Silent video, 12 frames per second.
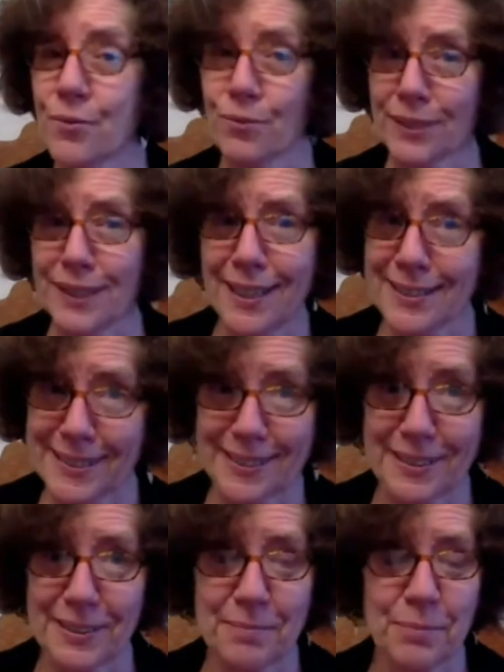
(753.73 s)

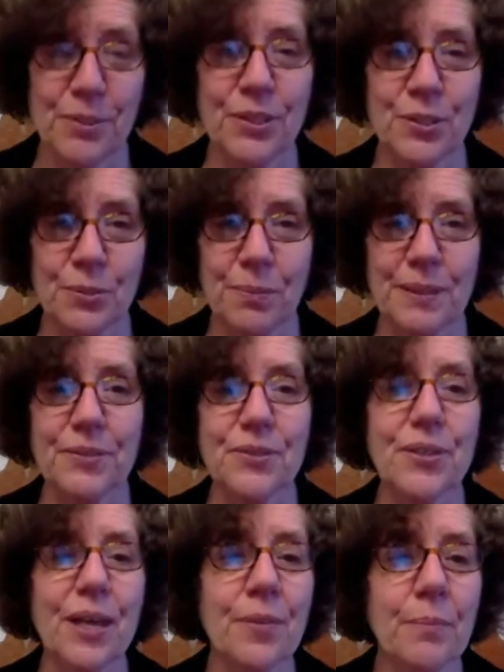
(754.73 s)
reluctant participants
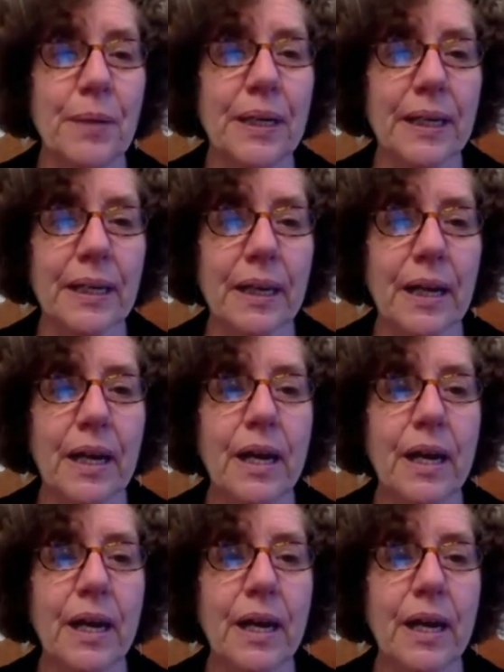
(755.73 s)
at the meeting